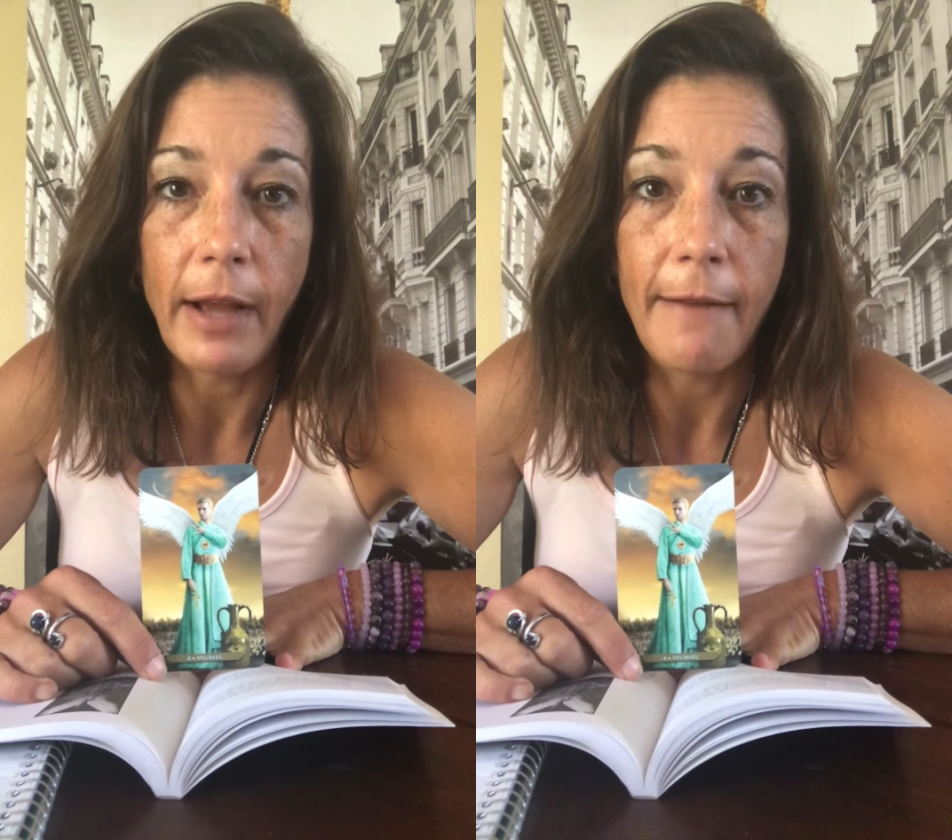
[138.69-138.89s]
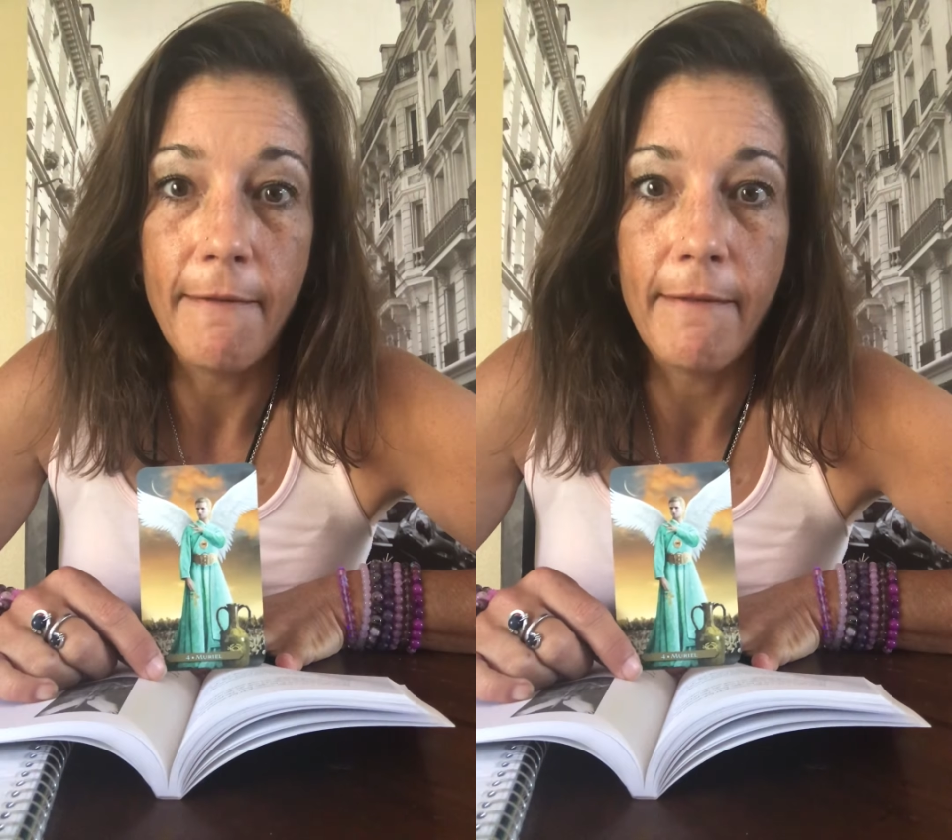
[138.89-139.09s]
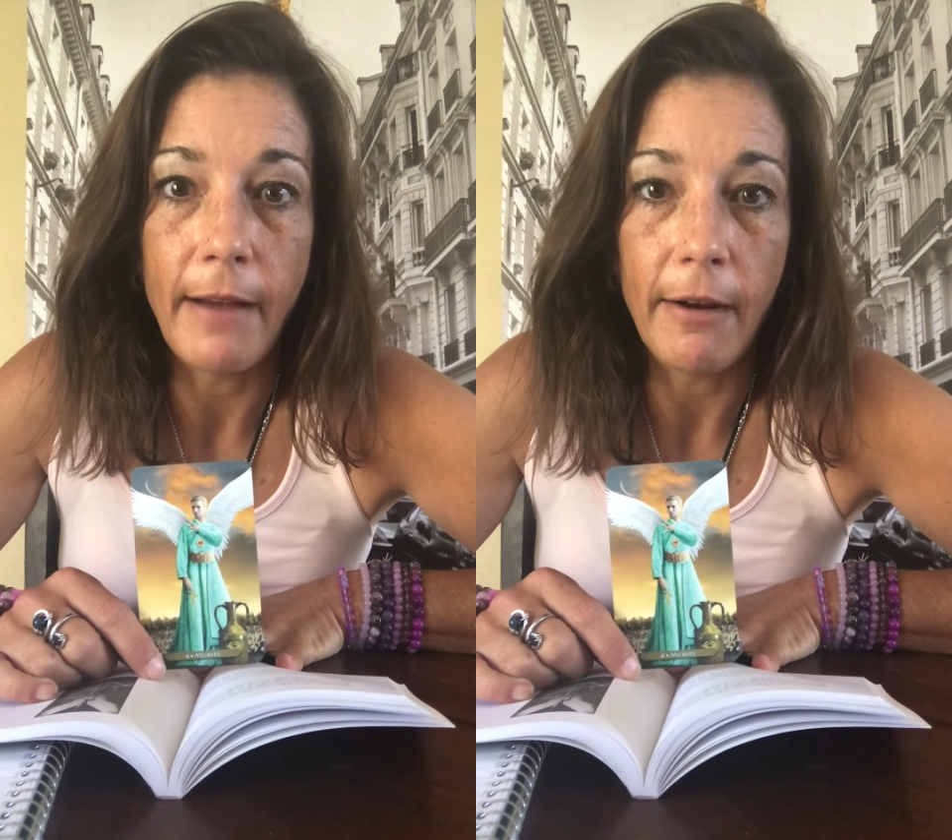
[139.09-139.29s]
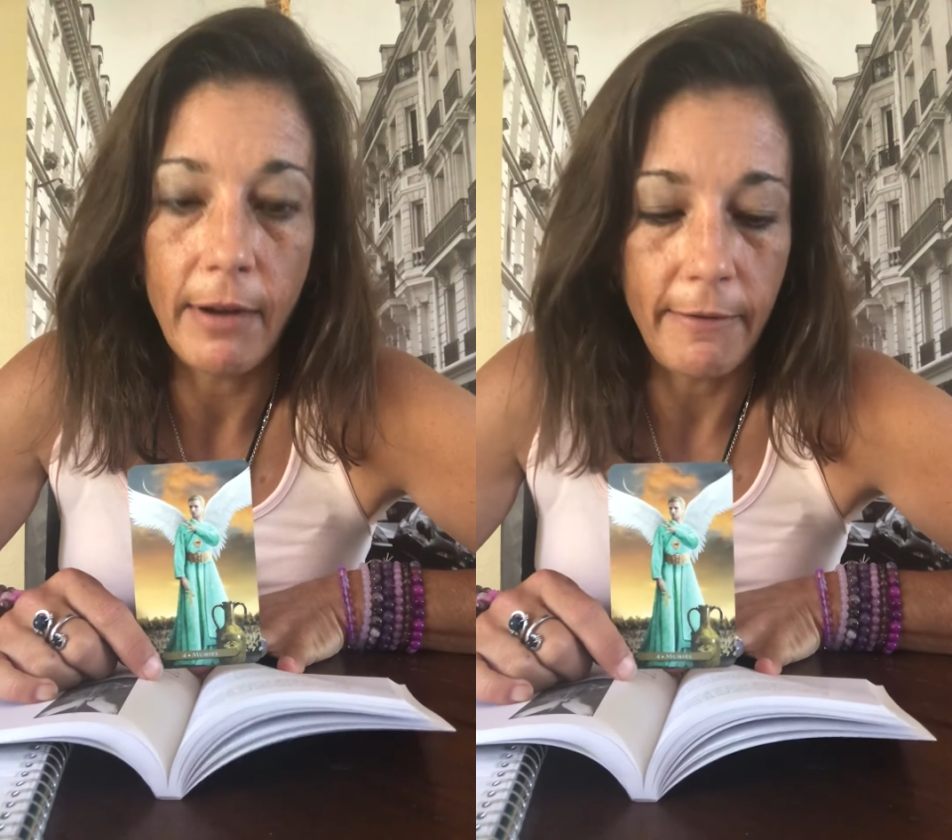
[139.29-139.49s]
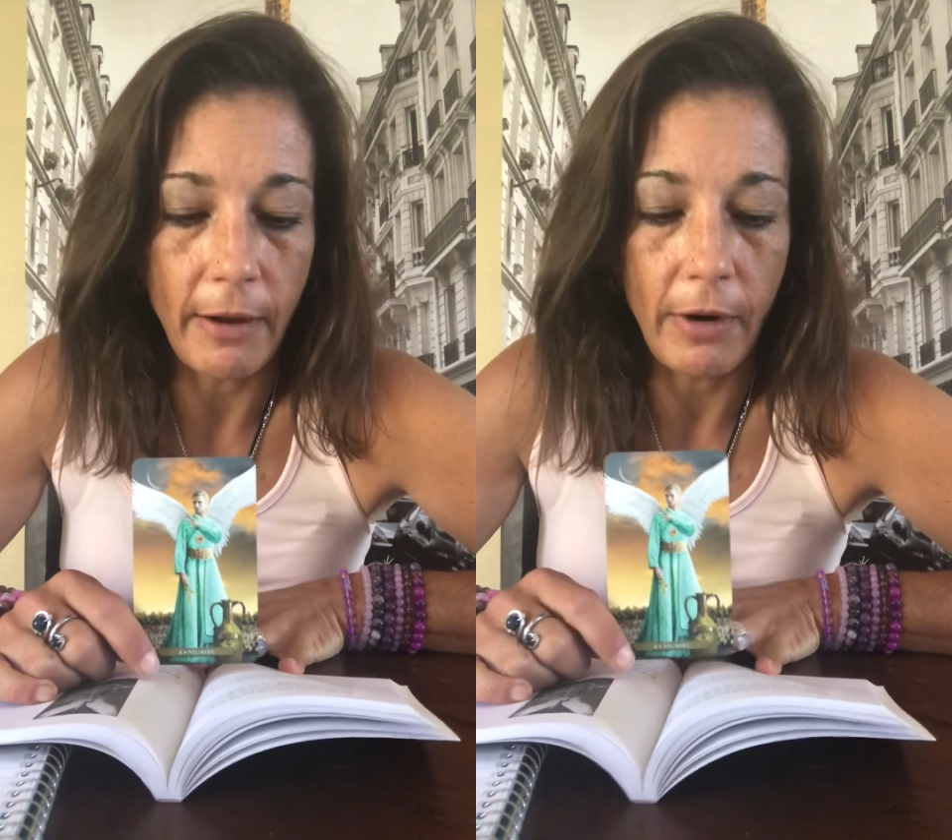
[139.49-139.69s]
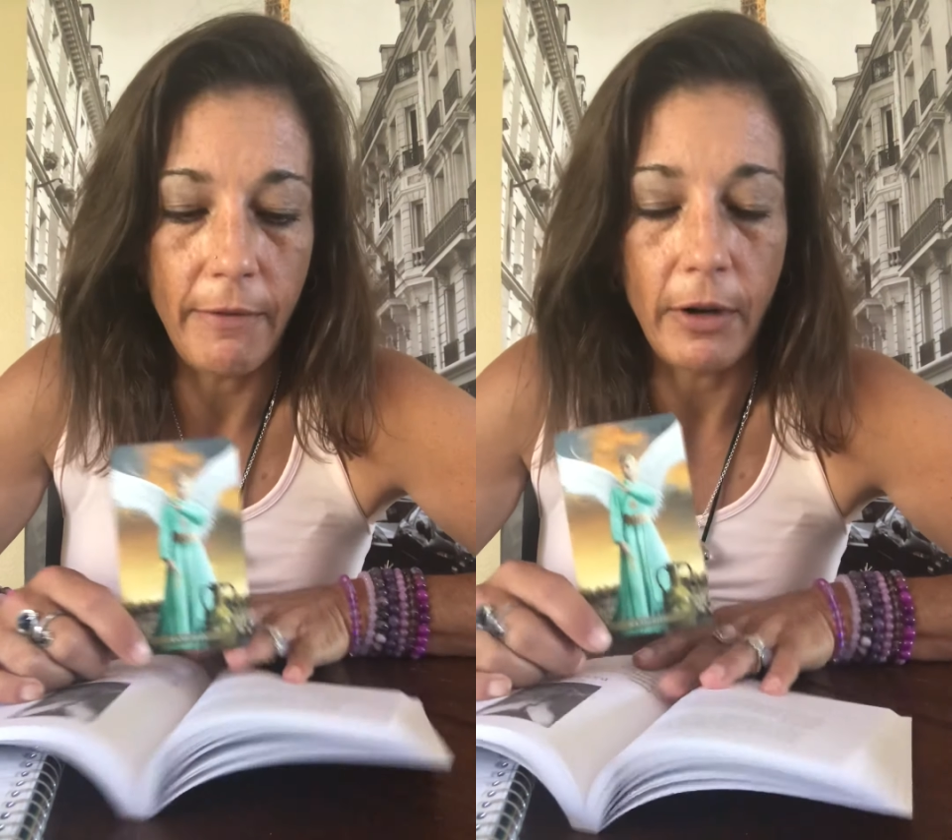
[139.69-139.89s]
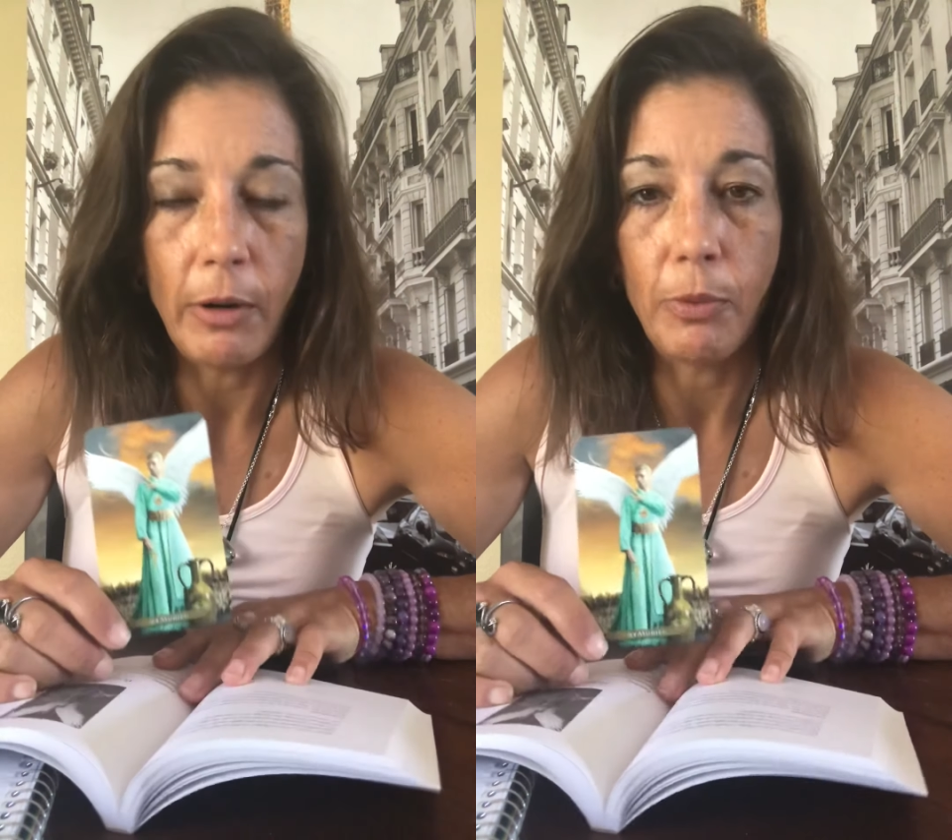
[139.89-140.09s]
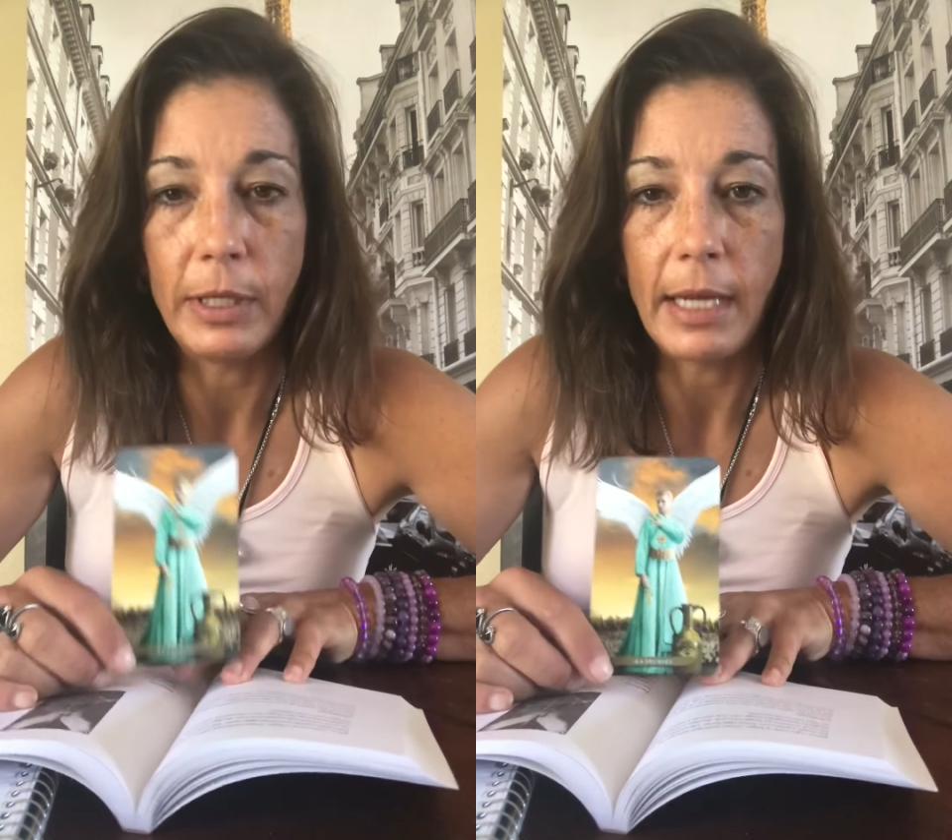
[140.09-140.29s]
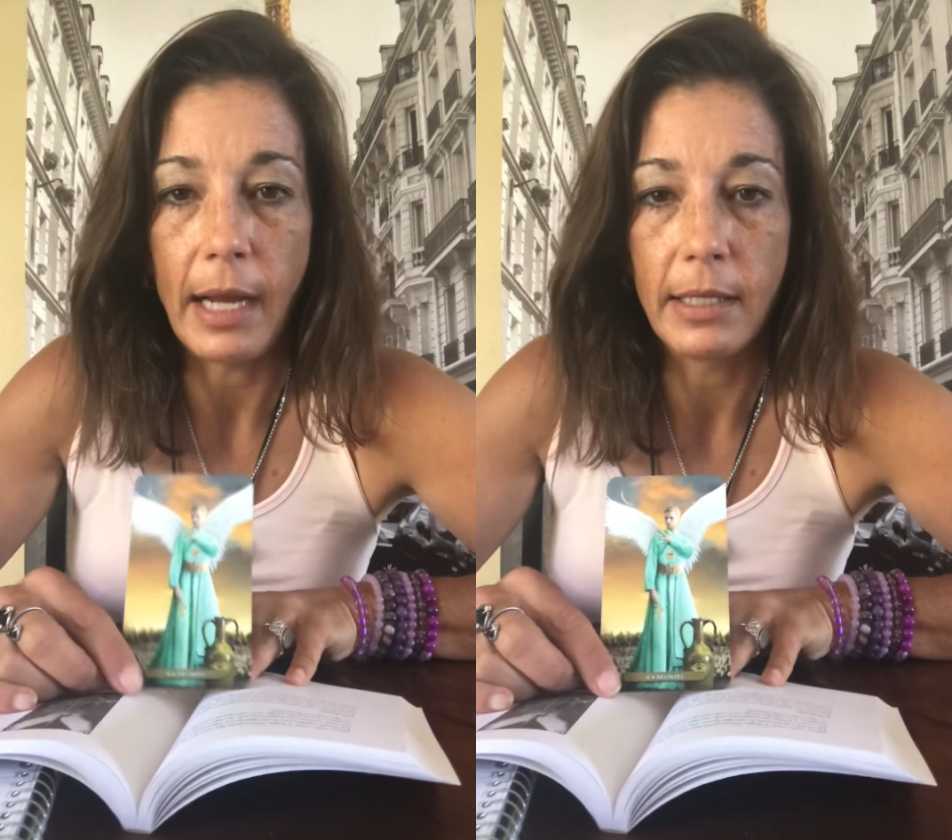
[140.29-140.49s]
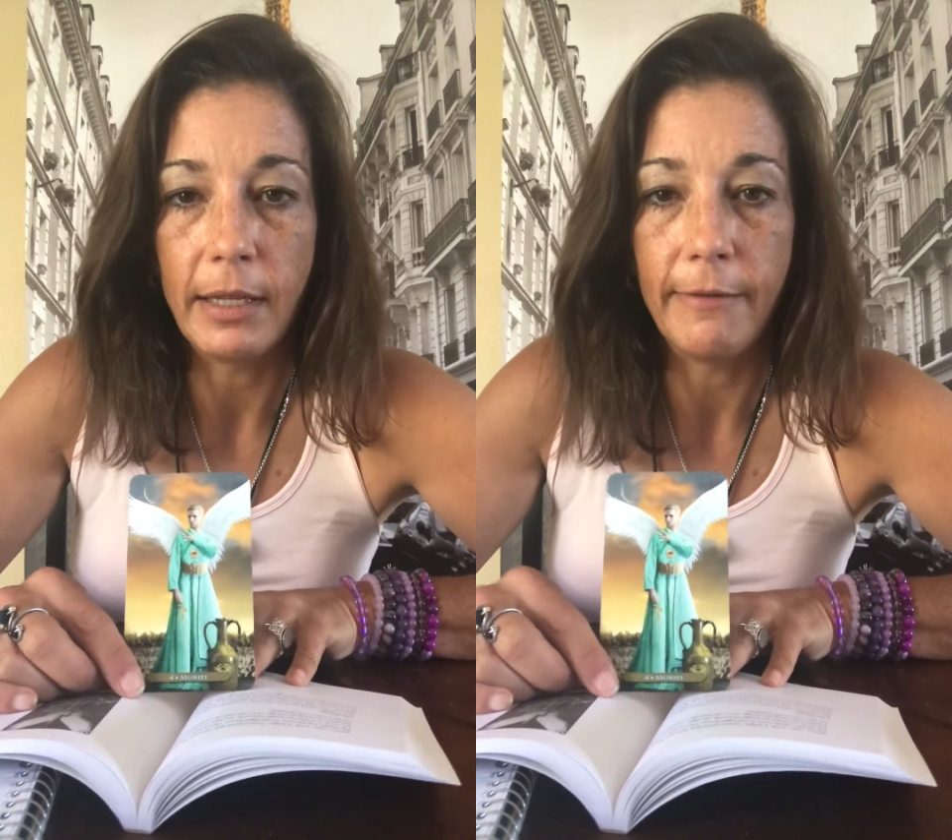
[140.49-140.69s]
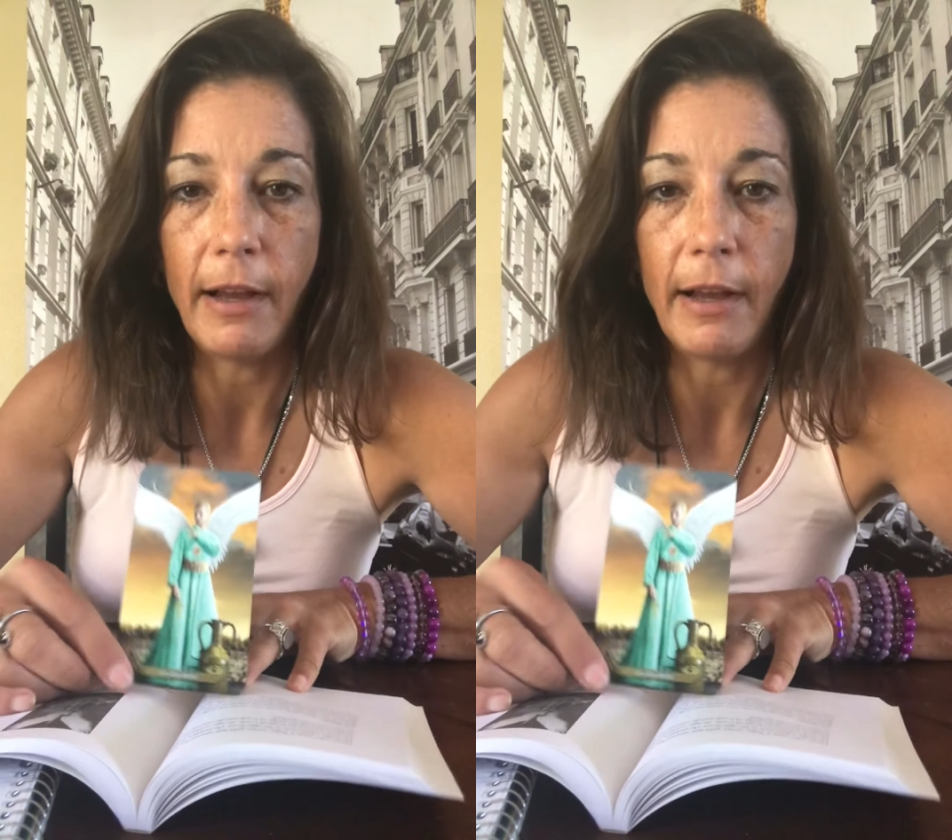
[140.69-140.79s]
and very very very protective